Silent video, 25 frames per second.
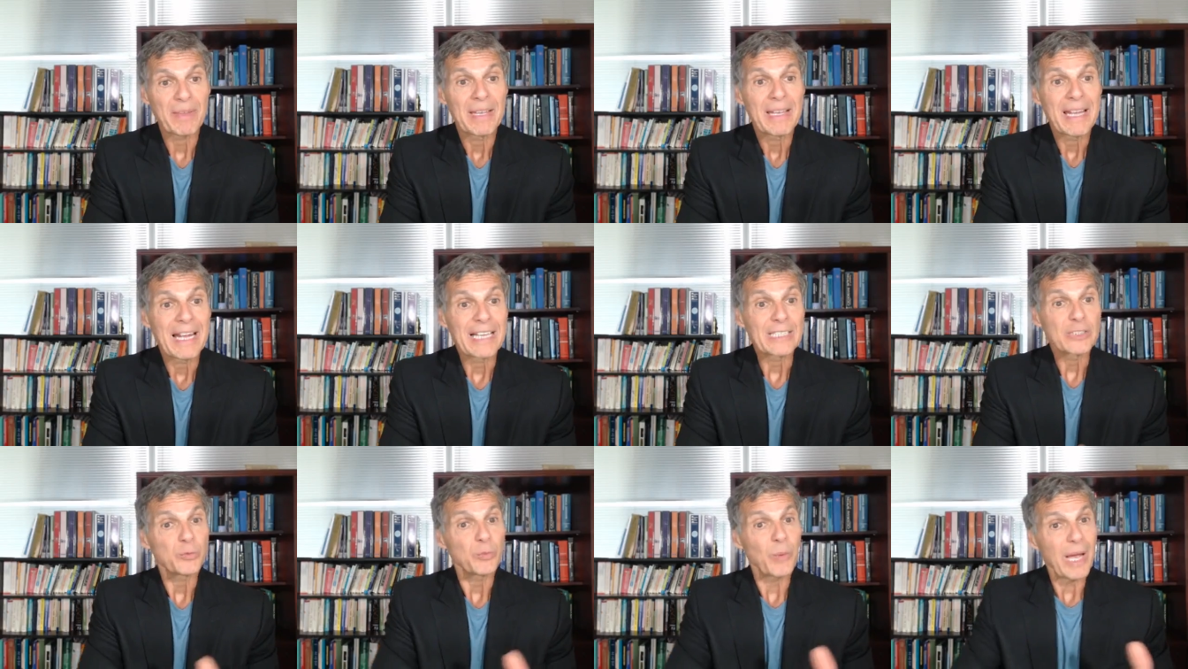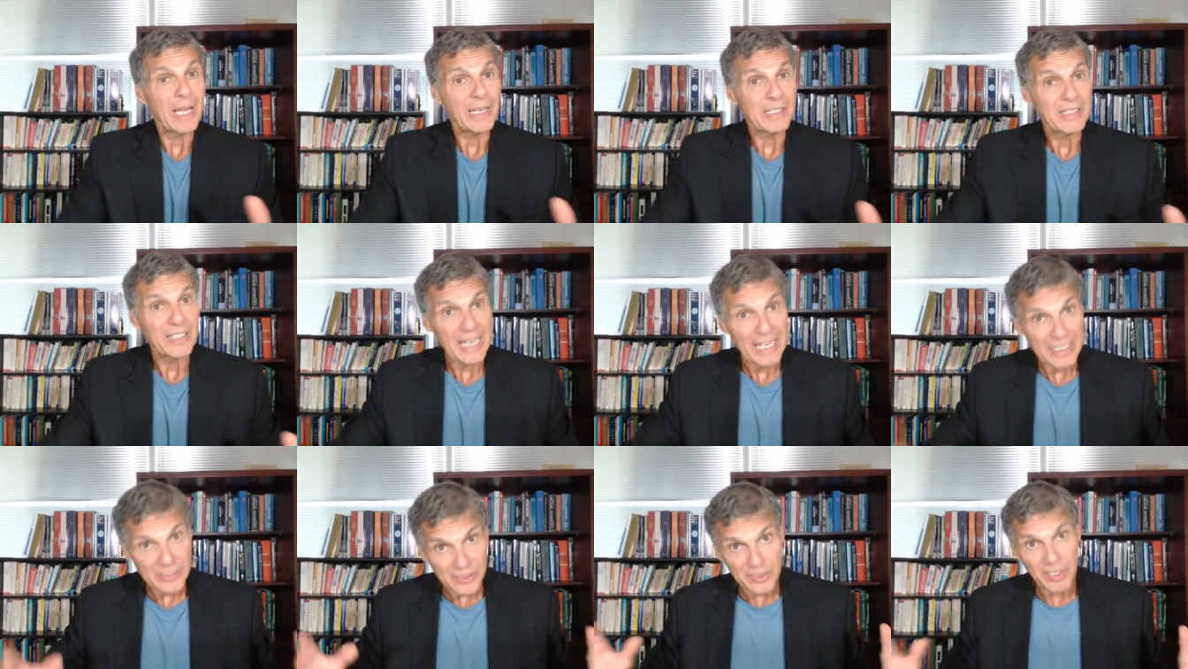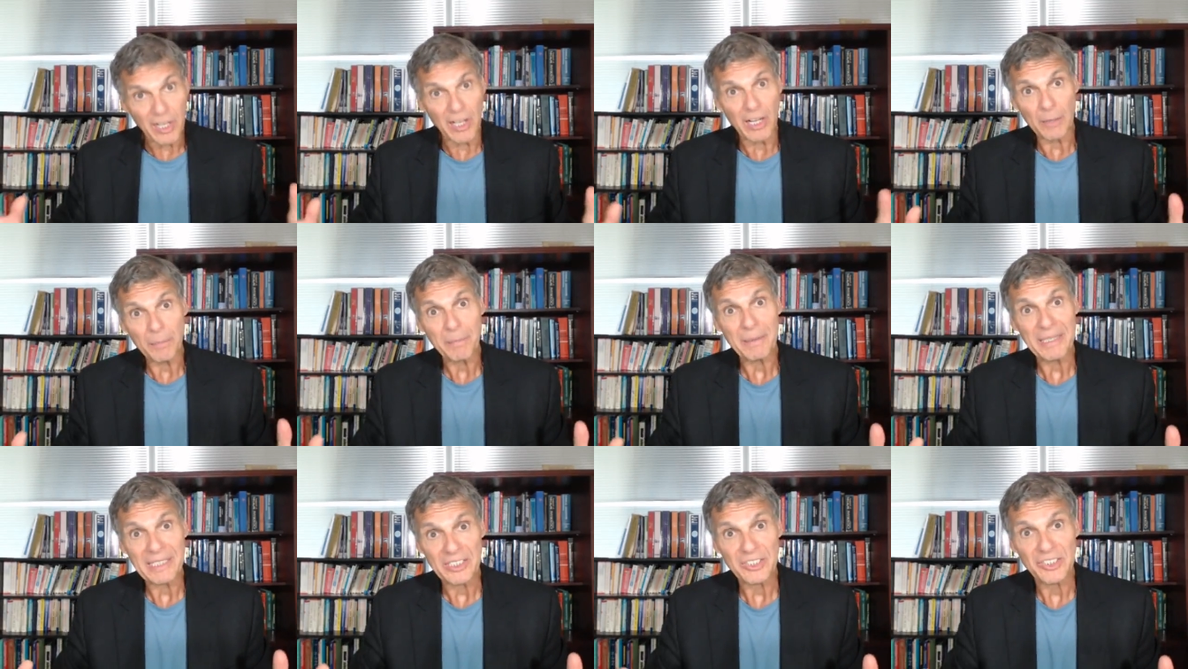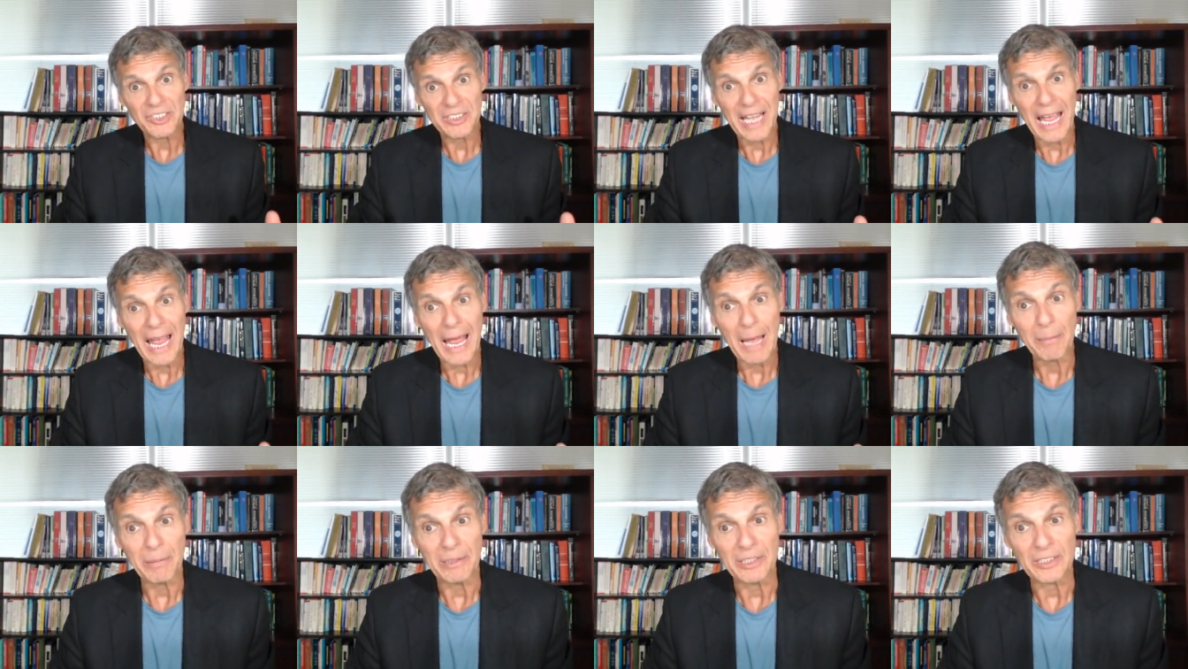As well, it has long been
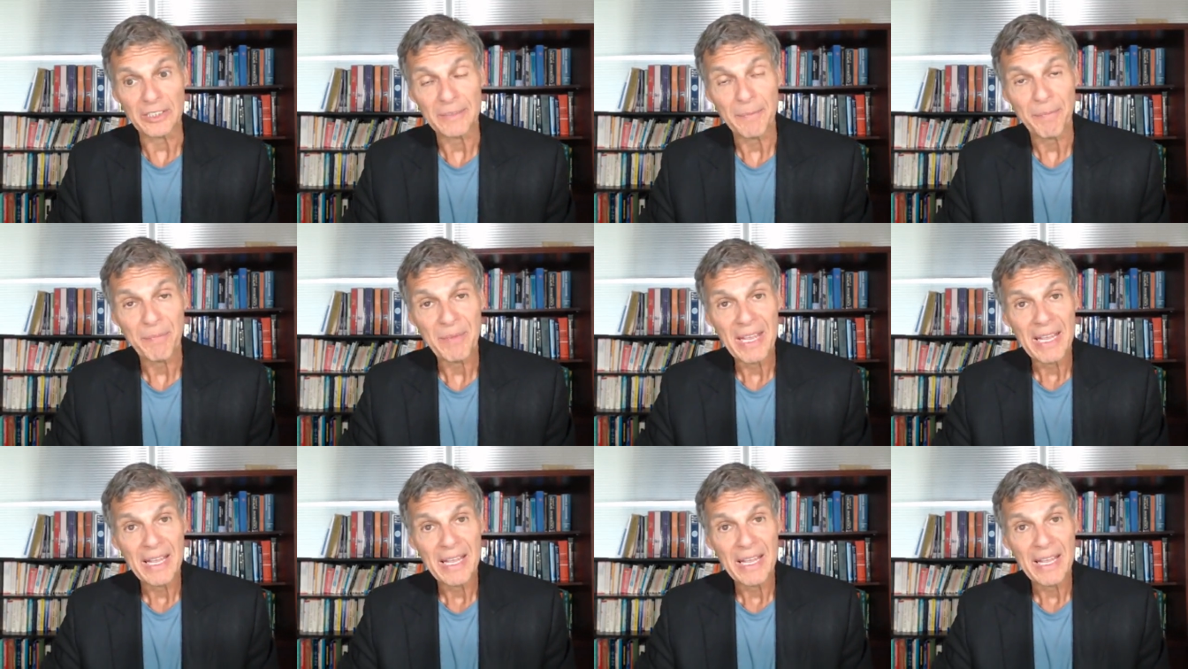established